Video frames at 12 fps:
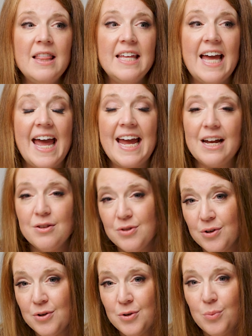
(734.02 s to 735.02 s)
the
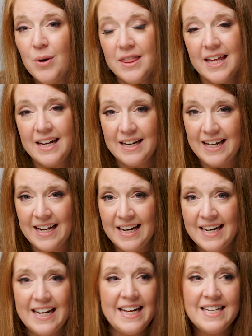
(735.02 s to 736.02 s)
answer to what they
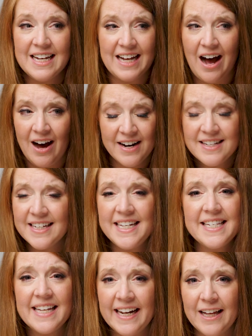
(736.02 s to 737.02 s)
need is honestly
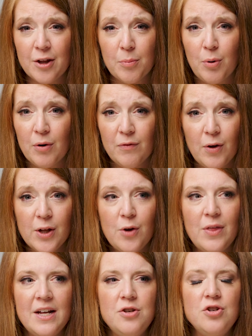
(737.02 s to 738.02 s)
sitting in their
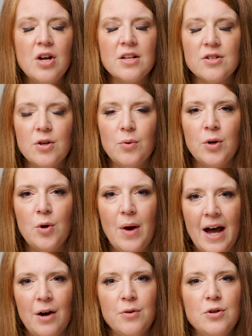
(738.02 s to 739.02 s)
portfolio. They just don't know
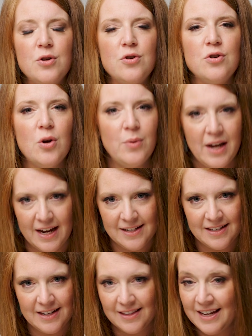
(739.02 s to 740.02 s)
how to
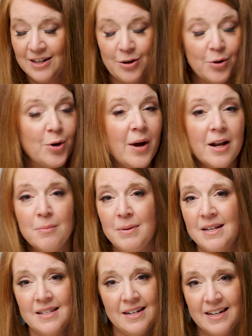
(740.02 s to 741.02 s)
showcase it. They don't know how to piece it